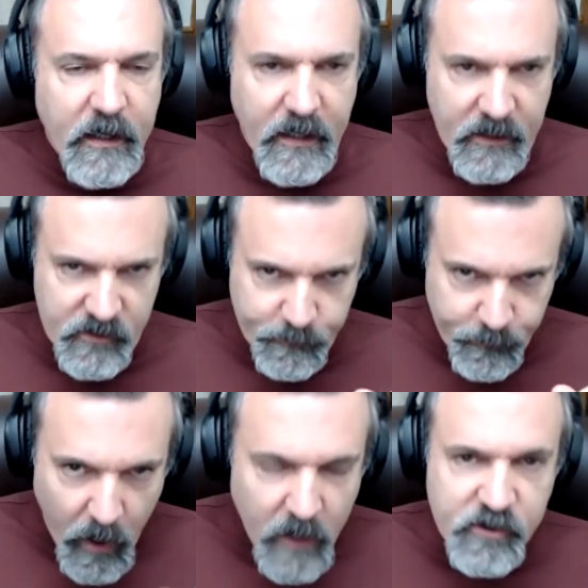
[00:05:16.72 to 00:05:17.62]
it's
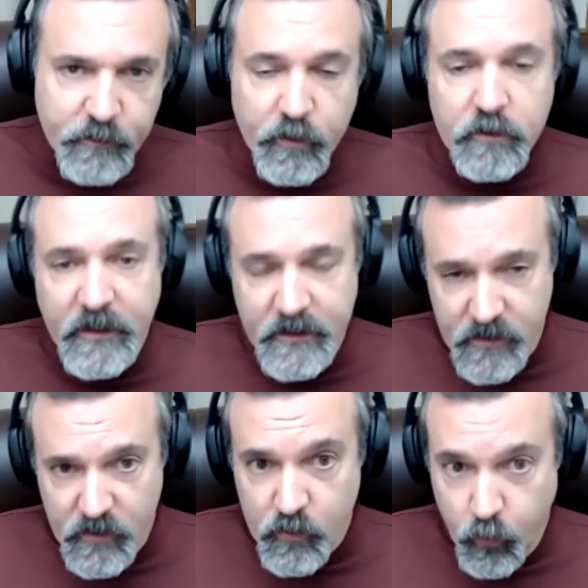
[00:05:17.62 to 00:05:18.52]
possible, and
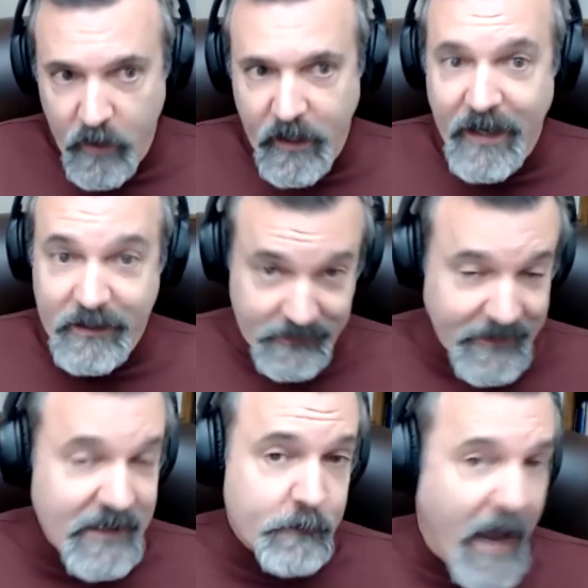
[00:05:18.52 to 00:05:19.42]
this is what I
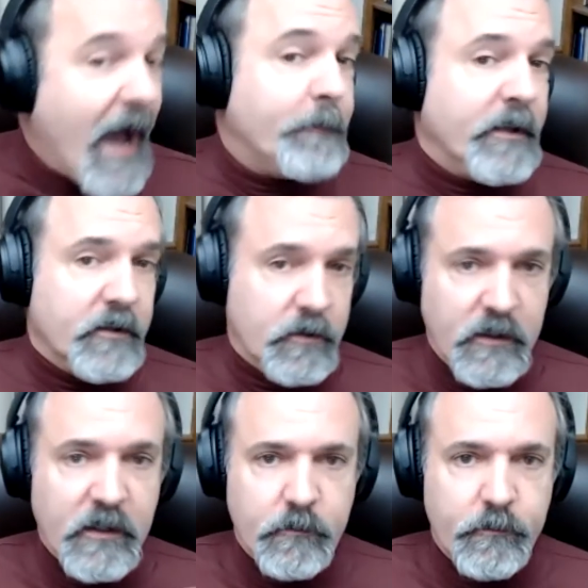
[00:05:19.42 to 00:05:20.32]
claim
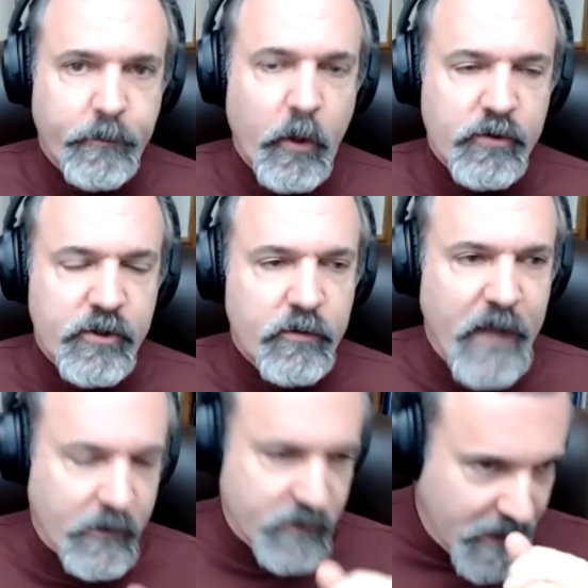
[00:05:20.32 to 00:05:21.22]
happened post
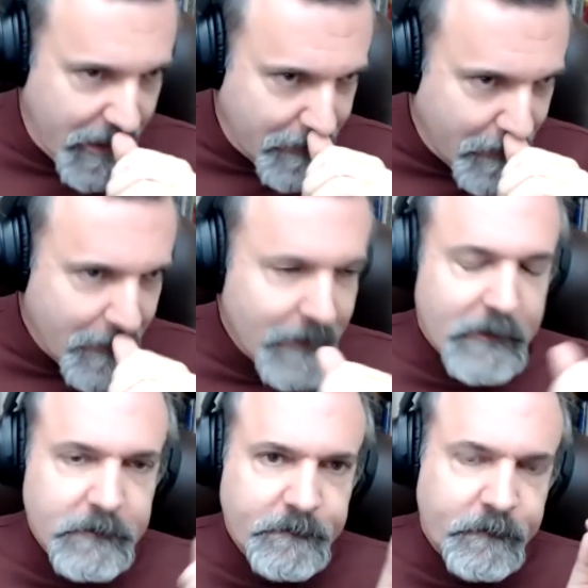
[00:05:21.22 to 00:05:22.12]
2008,
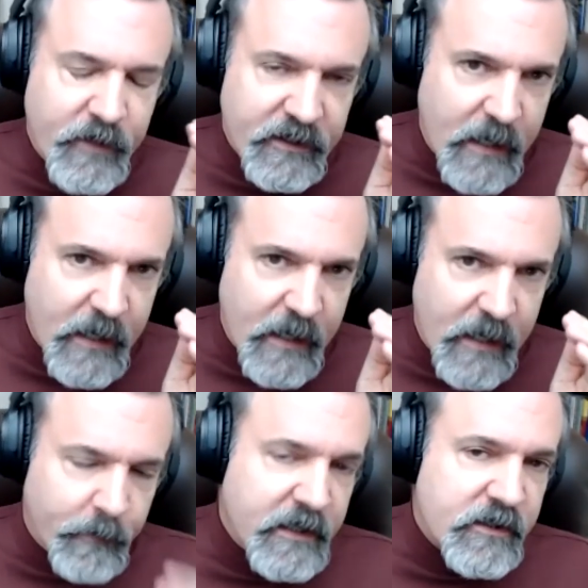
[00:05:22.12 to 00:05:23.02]

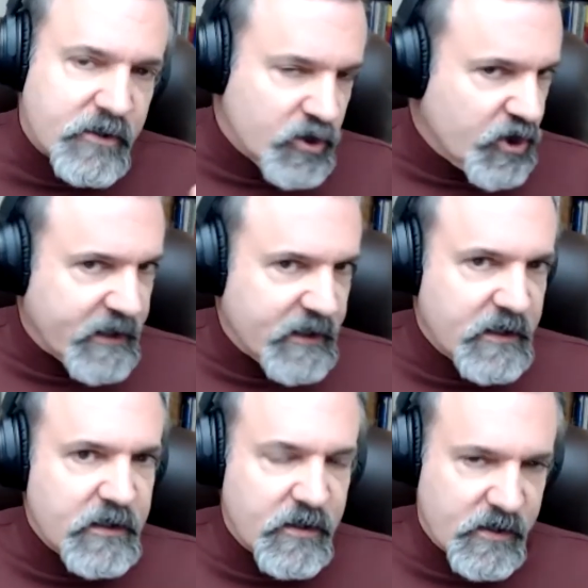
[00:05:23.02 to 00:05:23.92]
that money that's
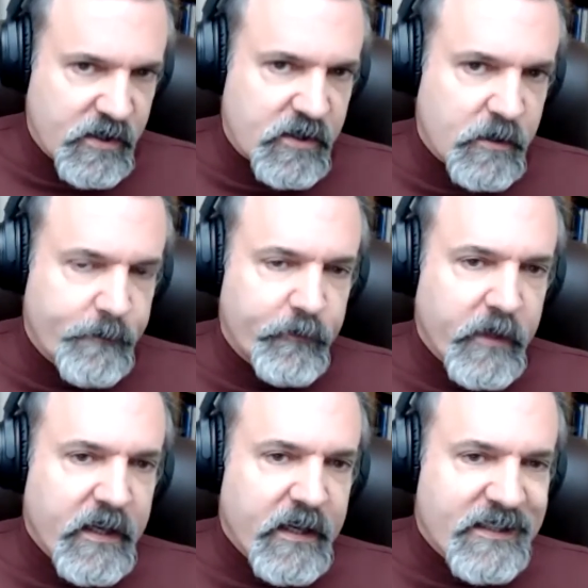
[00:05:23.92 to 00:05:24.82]
injected into the system
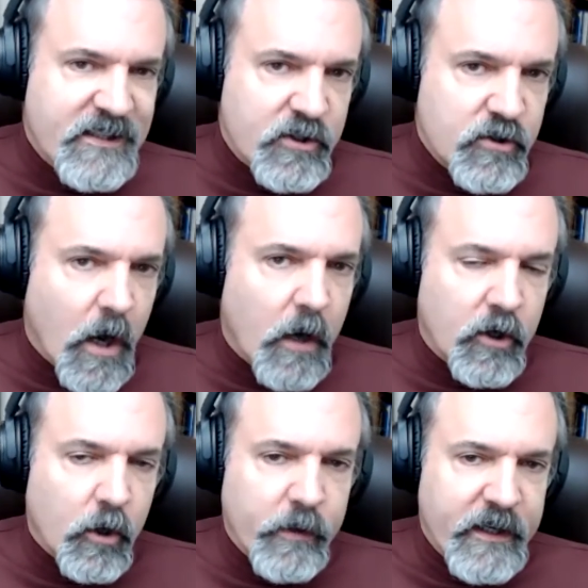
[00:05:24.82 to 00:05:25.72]
did not
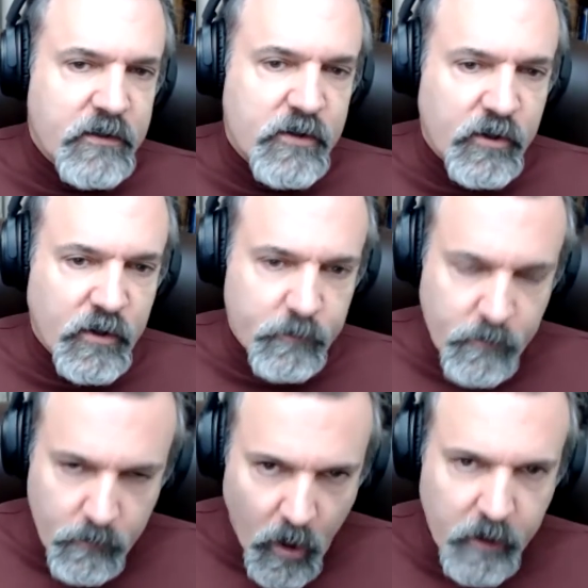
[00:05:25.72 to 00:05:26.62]
go into the
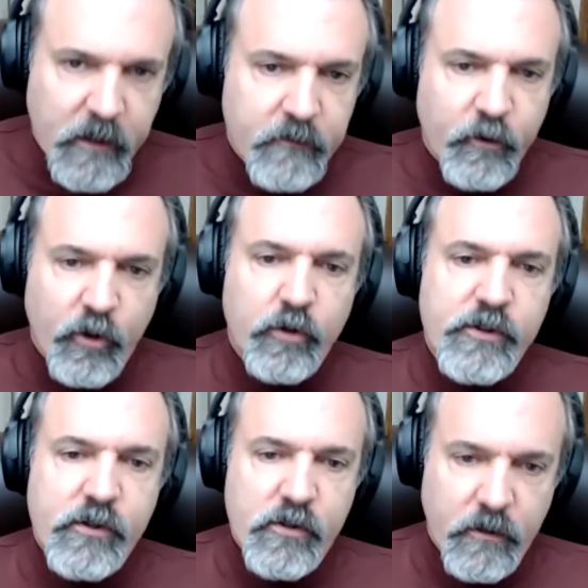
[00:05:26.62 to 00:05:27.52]
market for
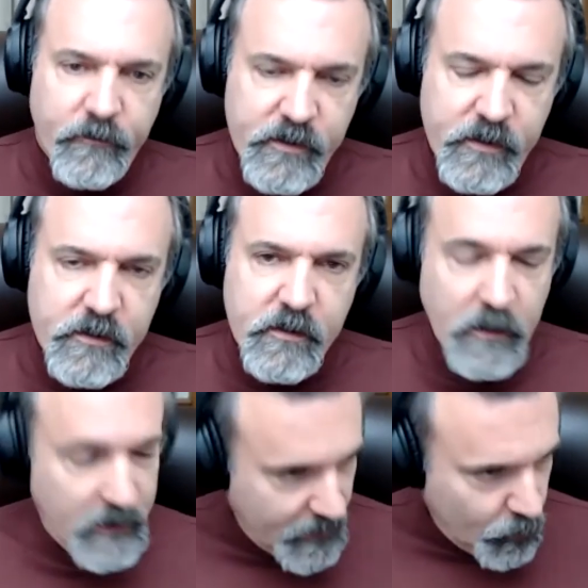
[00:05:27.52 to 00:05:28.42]
goods and services.
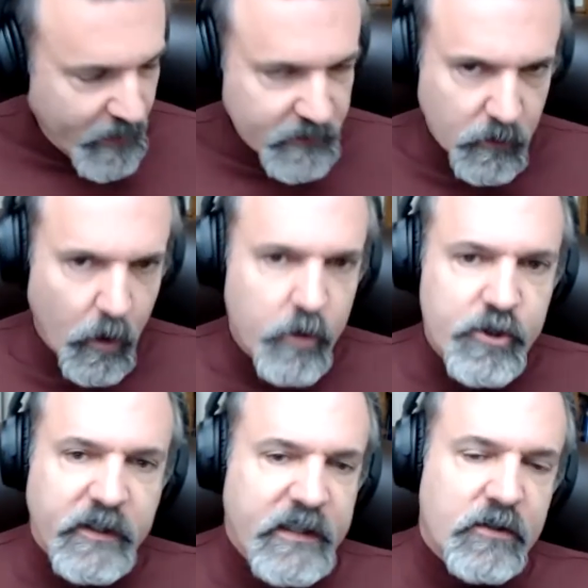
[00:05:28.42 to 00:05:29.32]
It went
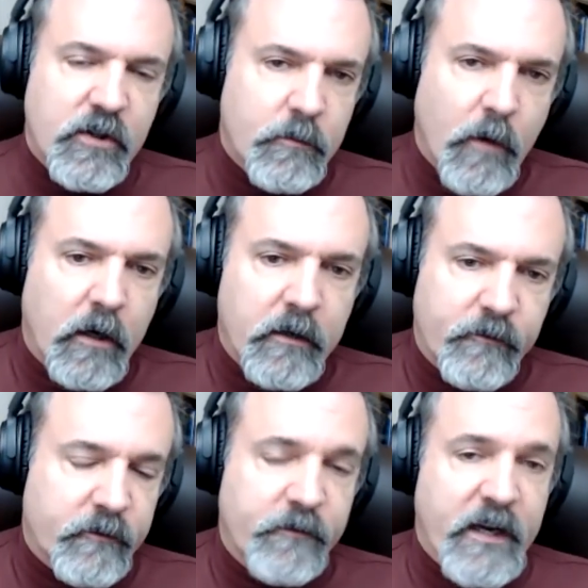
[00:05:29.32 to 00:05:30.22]
largely into the market
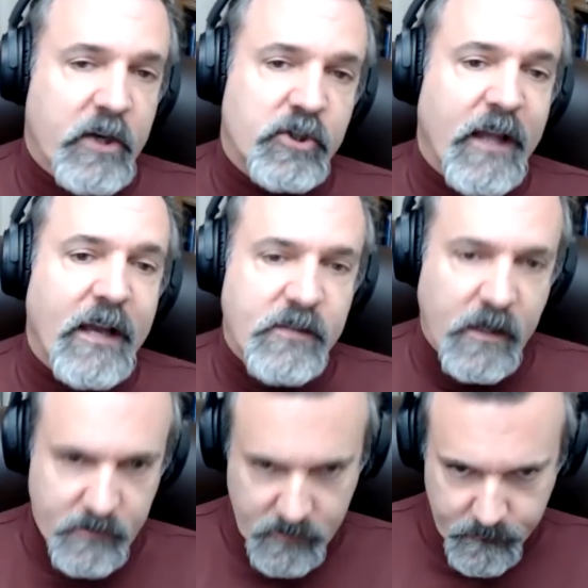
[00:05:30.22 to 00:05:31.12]
for financial
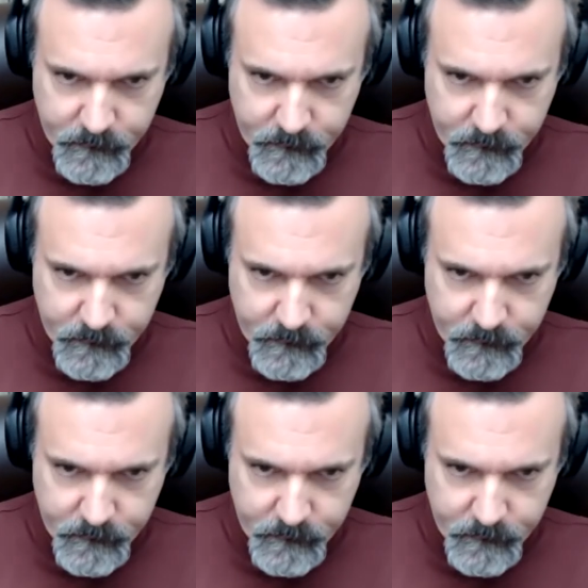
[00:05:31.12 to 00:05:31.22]
assets.